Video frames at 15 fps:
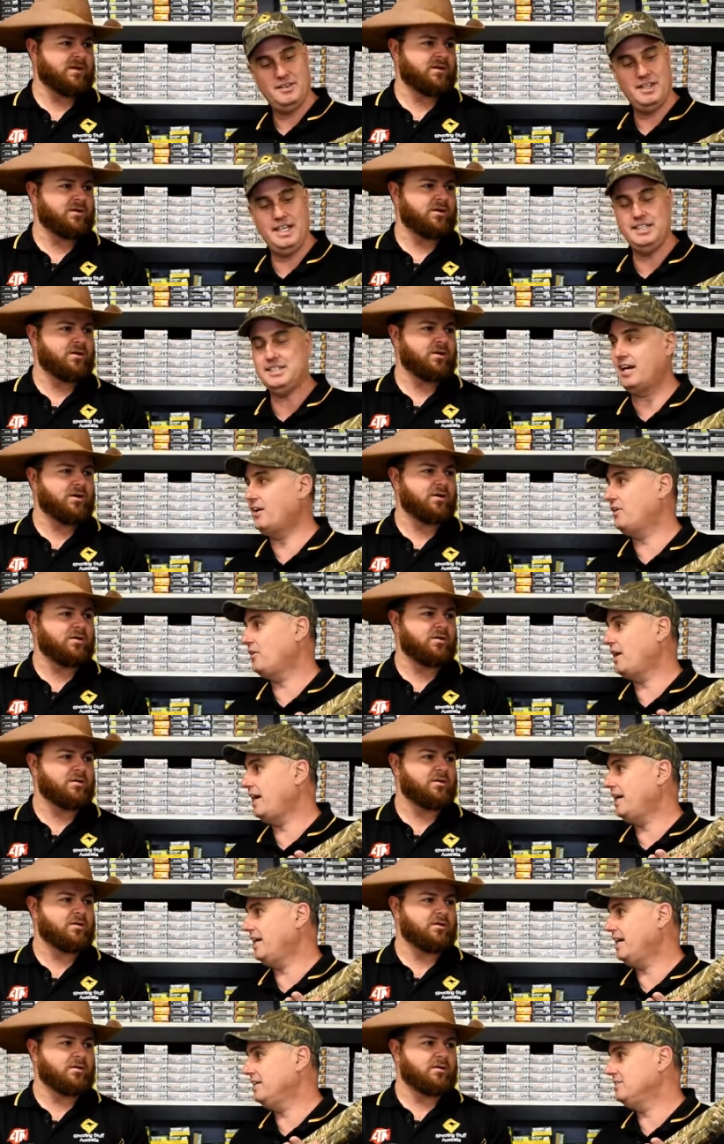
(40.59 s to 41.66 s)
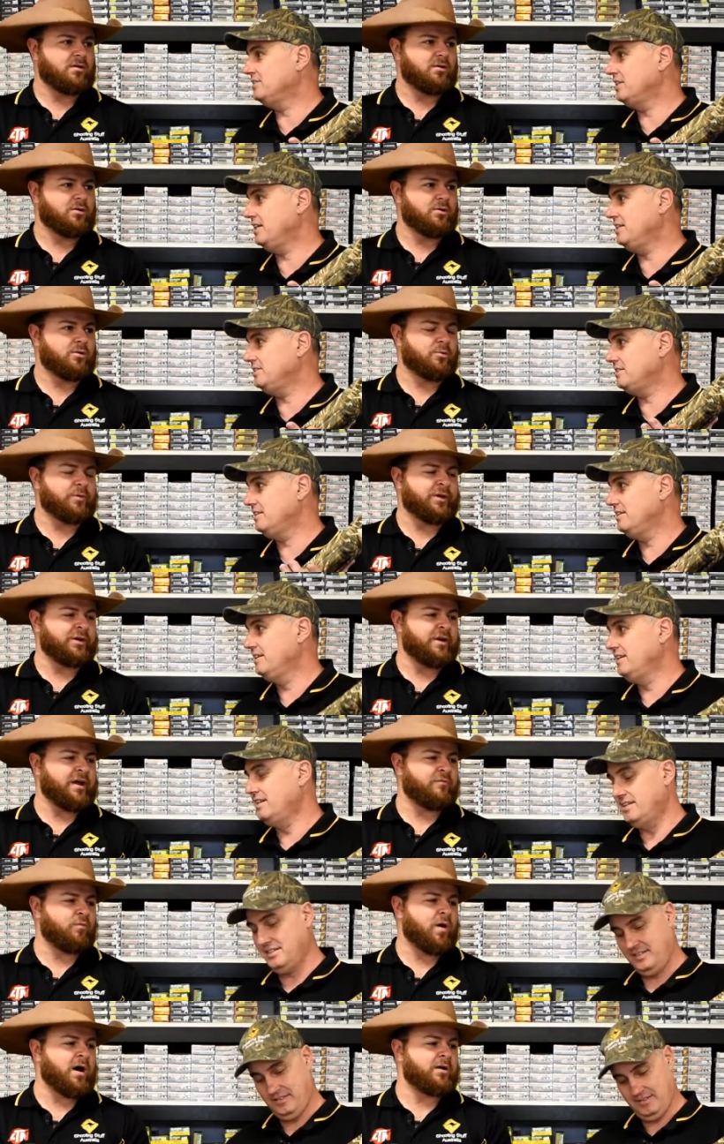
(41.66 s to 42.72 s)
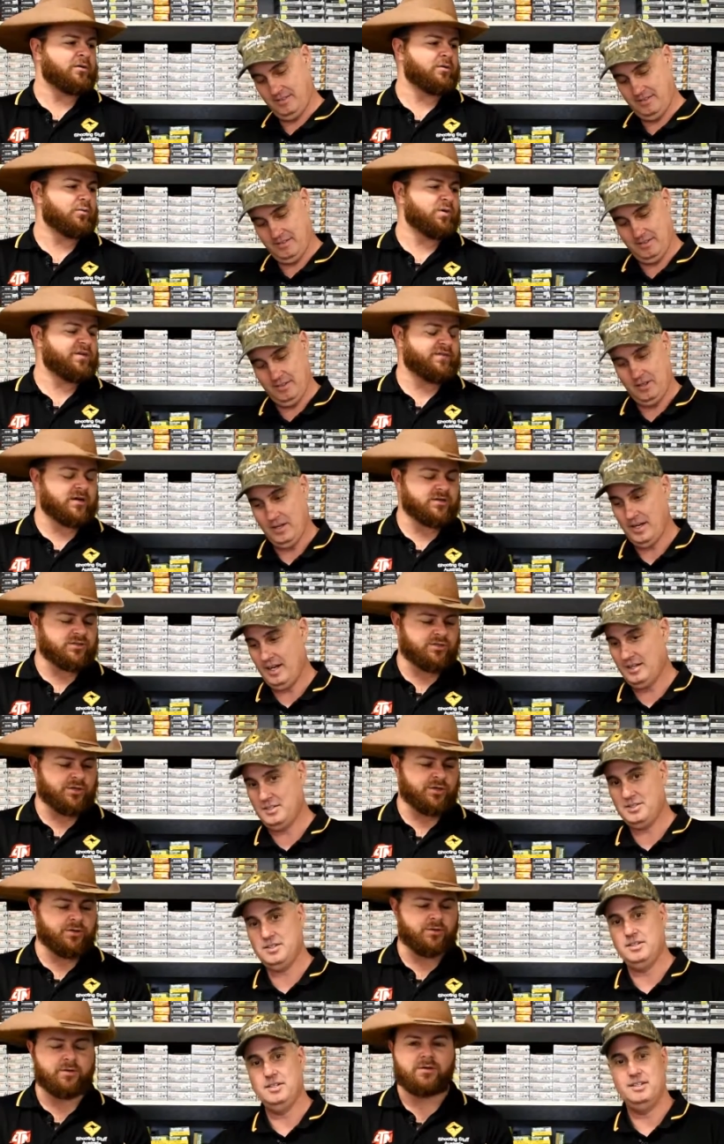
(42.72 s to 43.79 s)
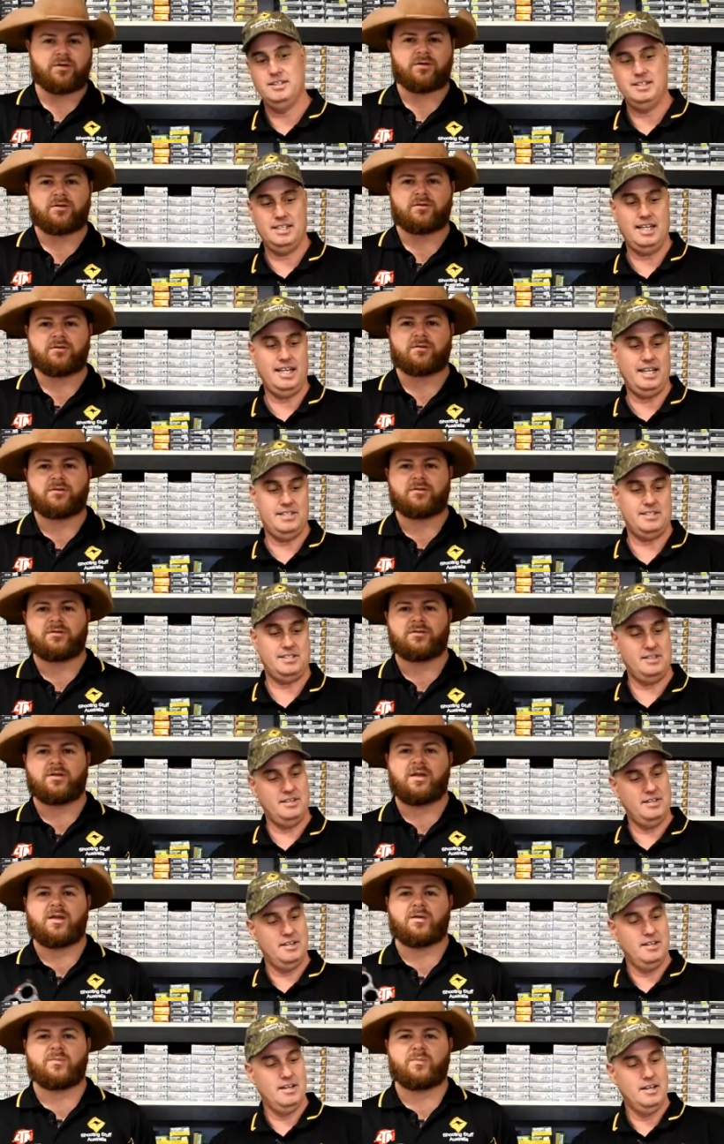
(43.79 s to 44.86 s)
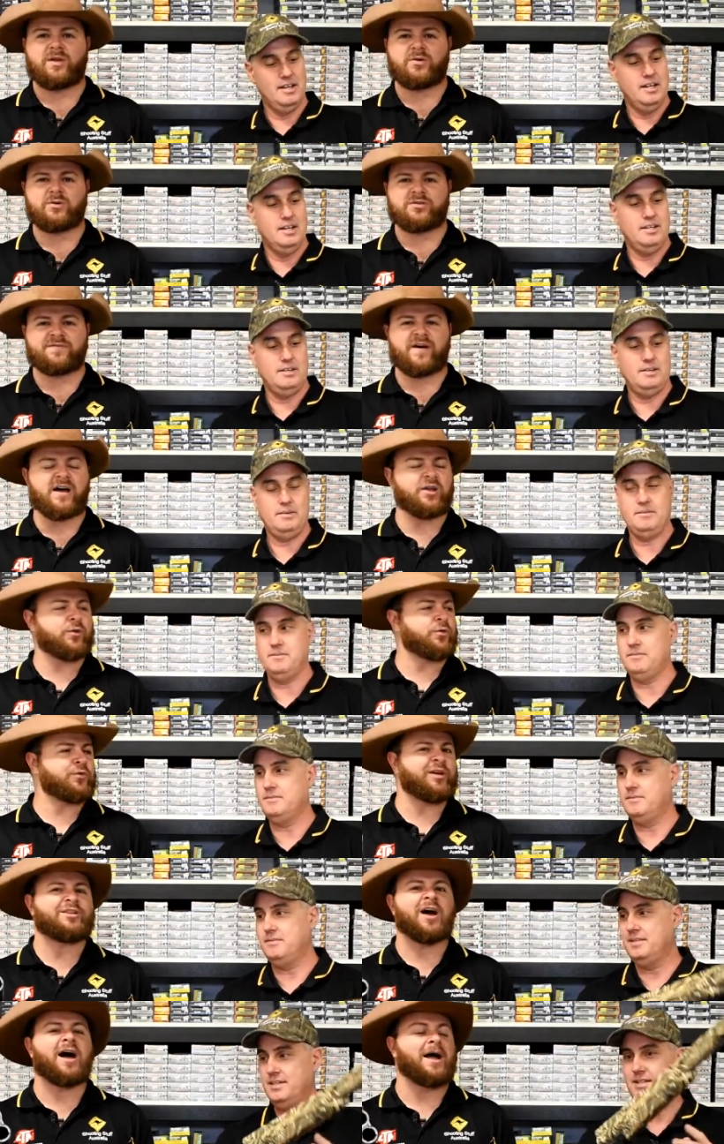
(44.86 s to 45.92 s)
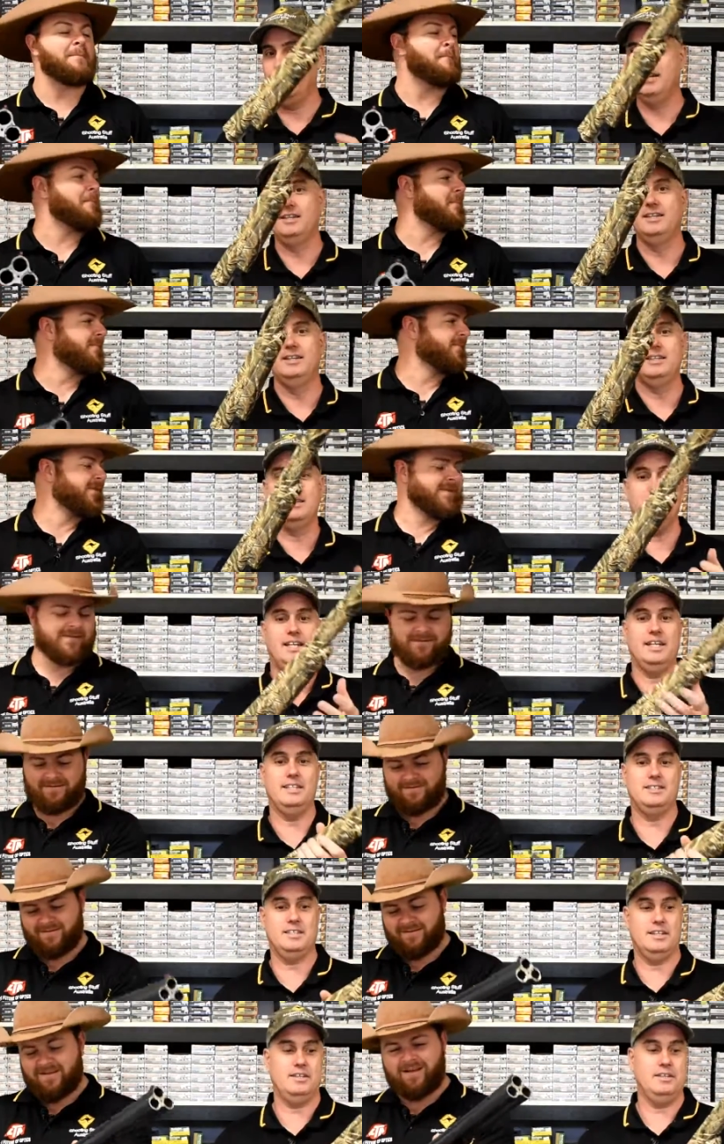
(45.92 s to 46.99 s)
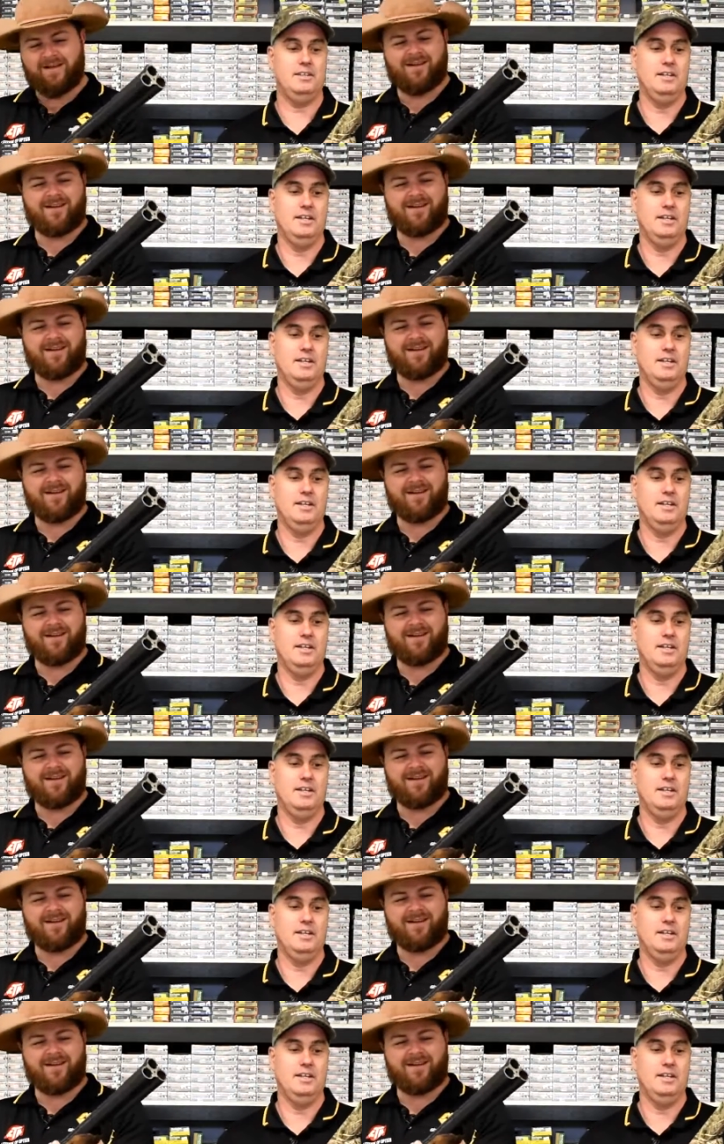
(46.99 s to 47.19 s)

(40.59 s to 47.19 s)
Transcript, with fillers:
Speaker 1: These are great guns, these. We don't have one, we've got two. Yes. Because fuck your free time. Yeah, so